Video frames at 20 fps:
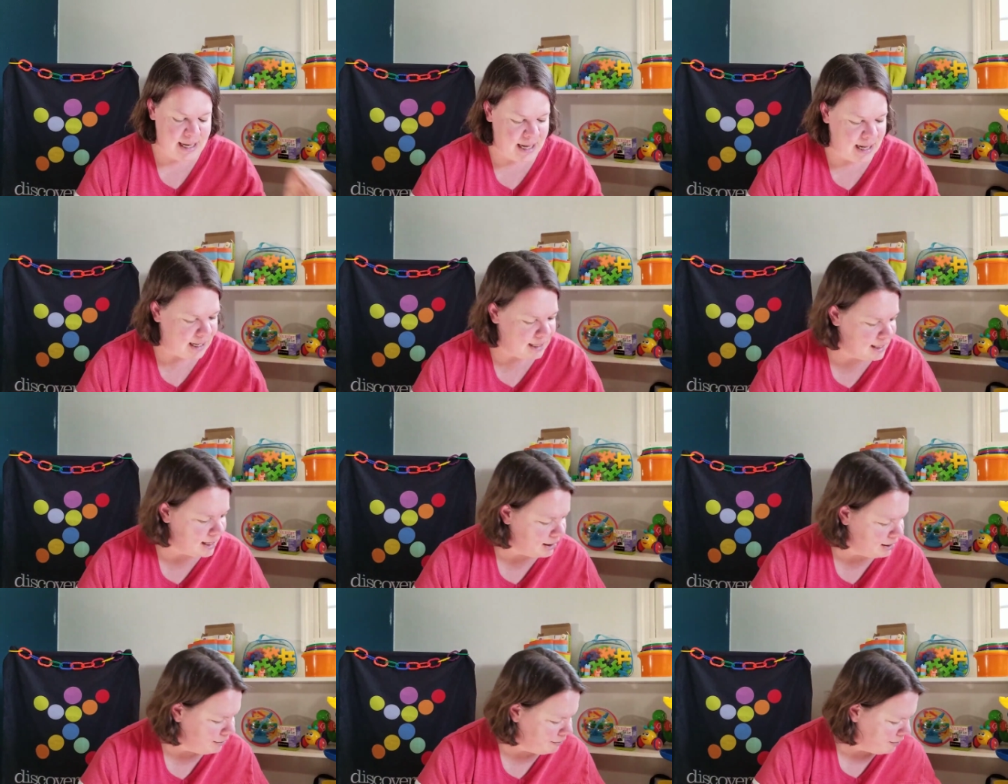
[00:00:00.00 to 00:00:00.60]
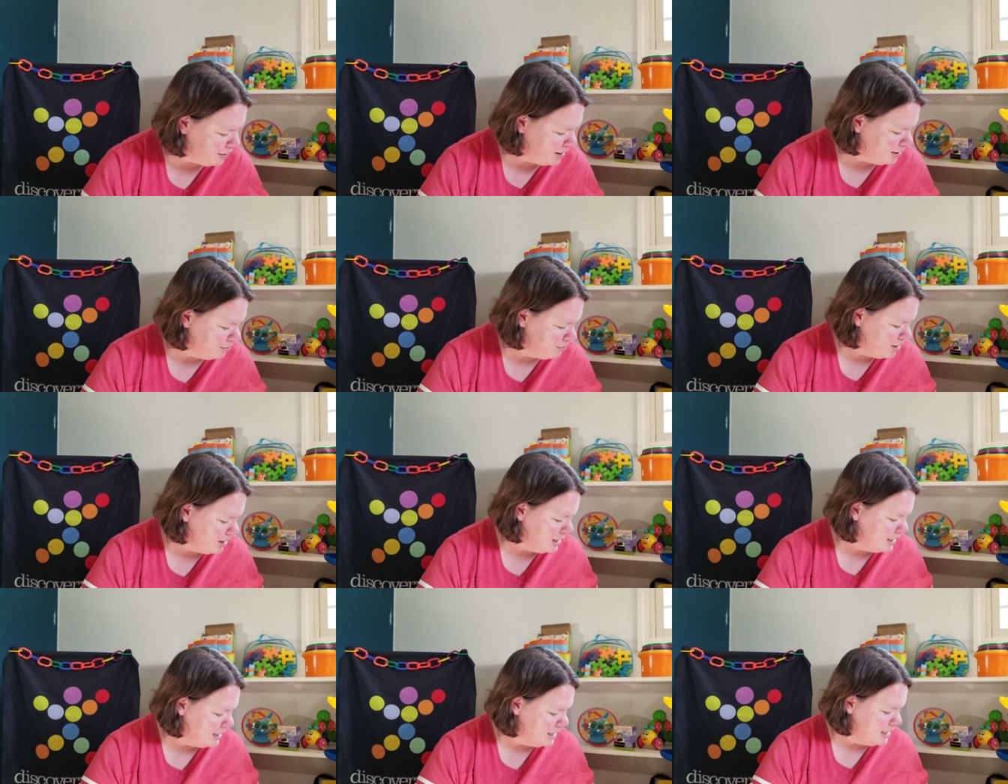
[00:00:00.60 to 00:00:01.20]
Another fun
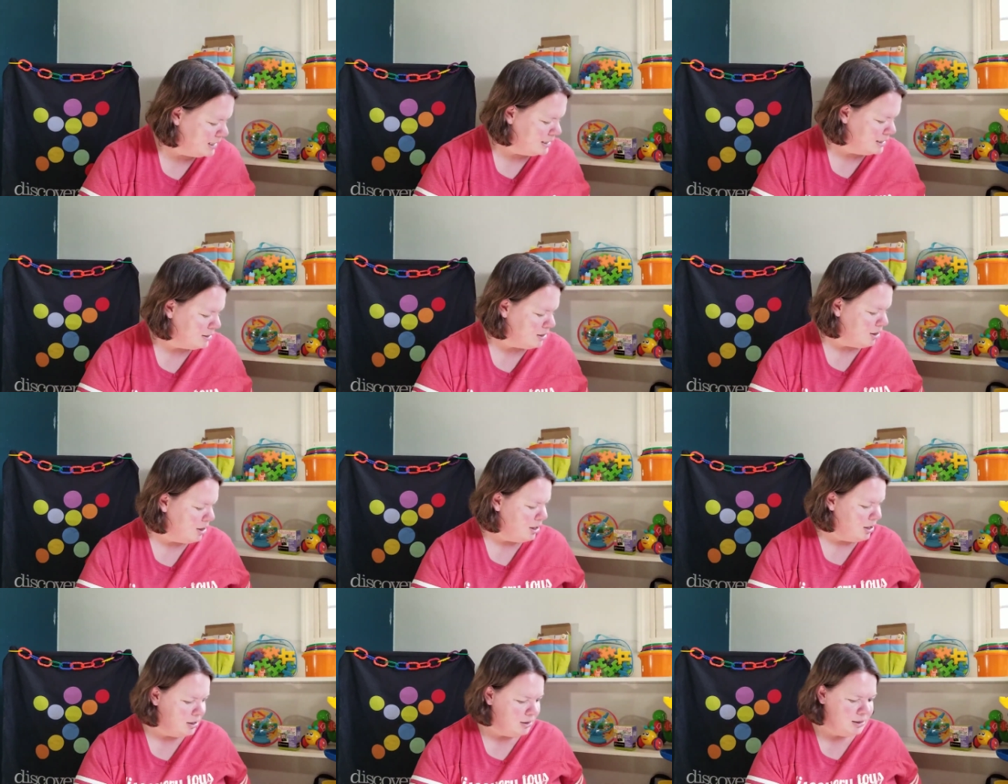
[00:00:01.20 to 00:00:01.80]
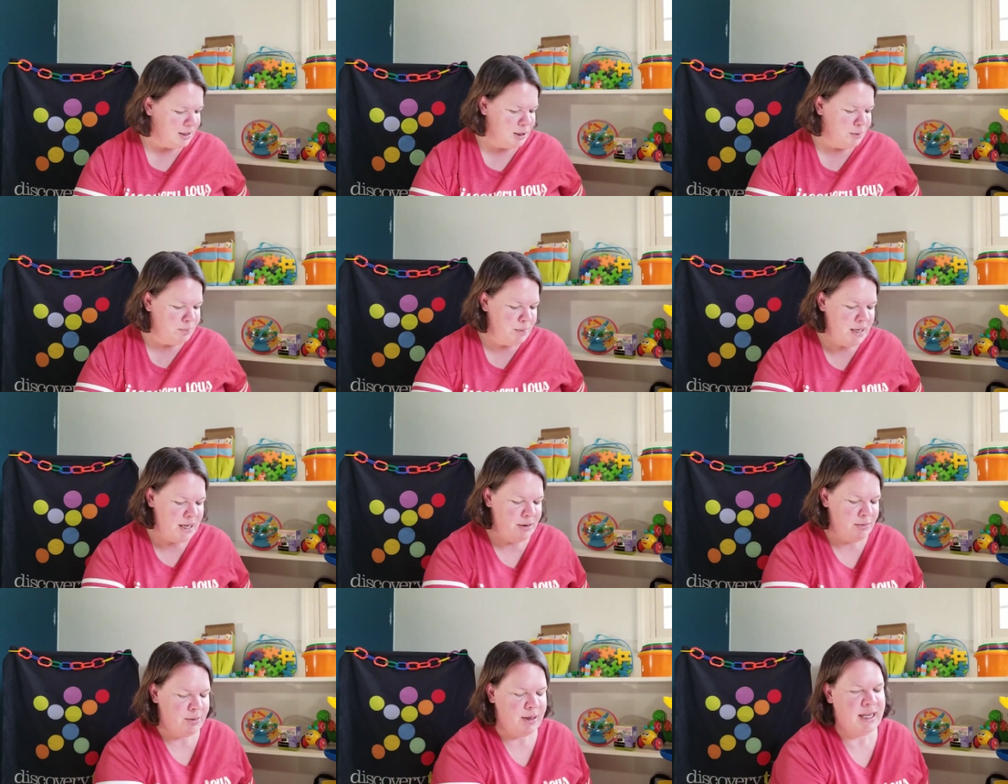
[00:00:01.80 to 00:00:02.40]
one is called
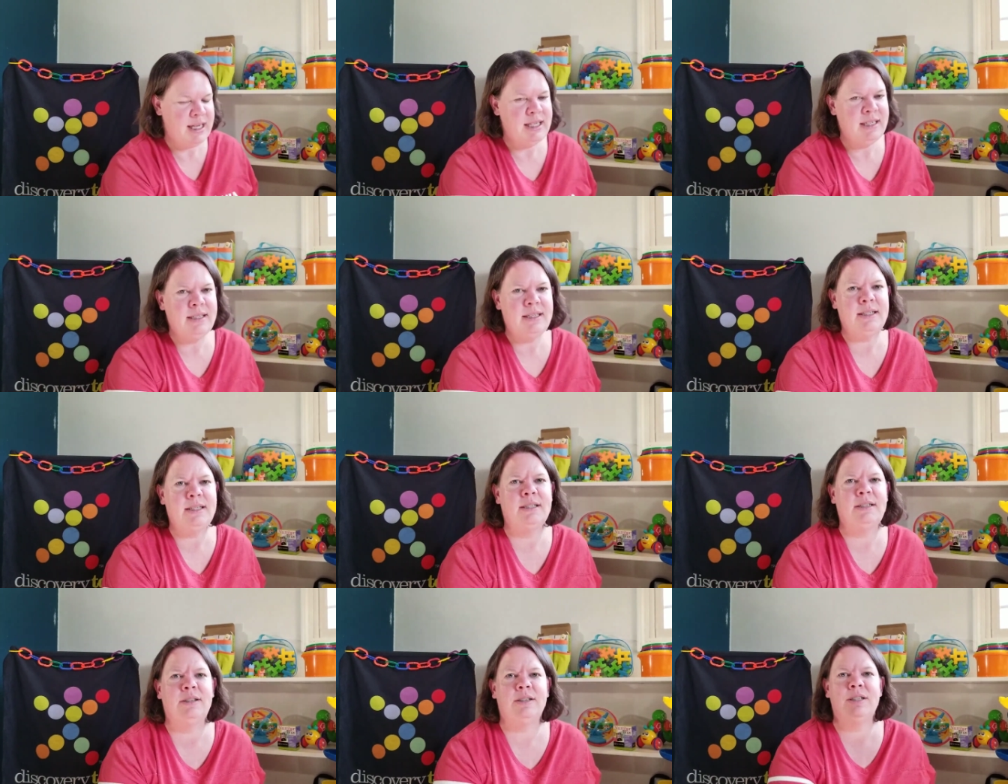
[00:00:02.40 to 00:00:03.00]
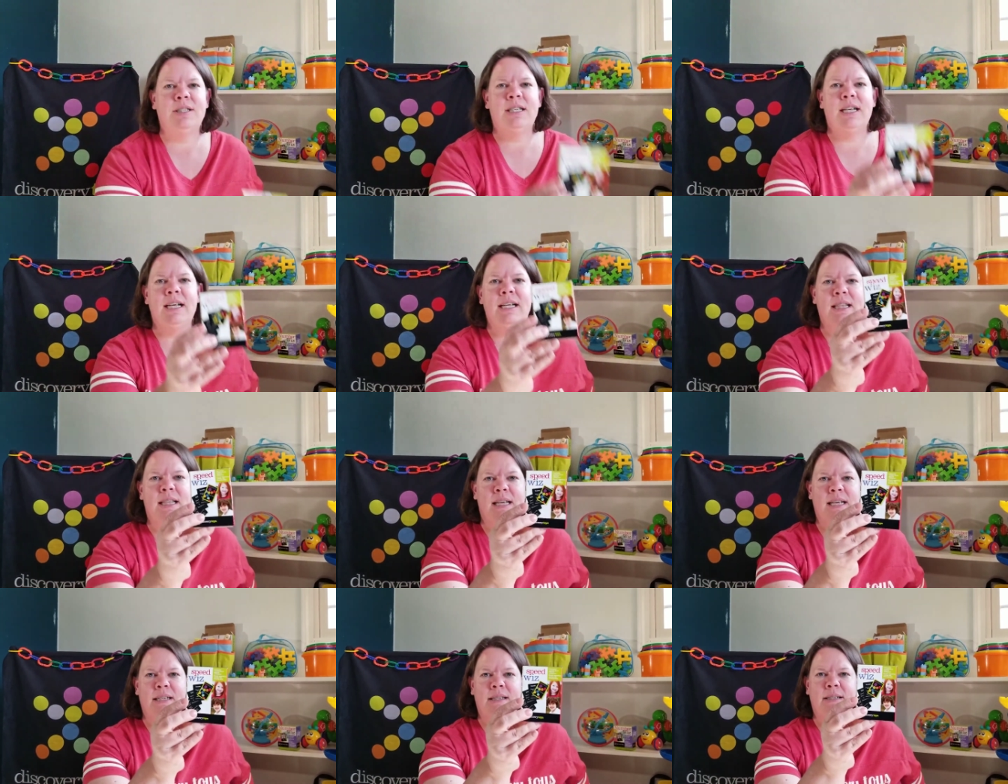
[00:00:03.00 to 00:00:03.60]
Speed Whiz. Looks like
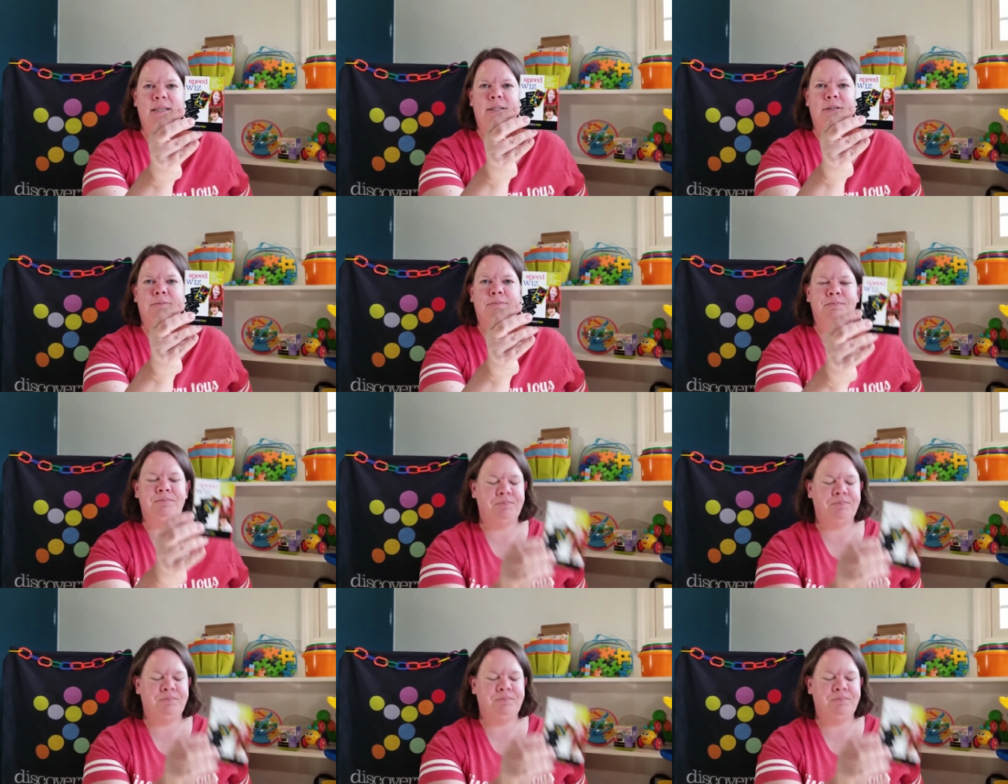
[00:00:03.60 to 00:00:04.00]
this.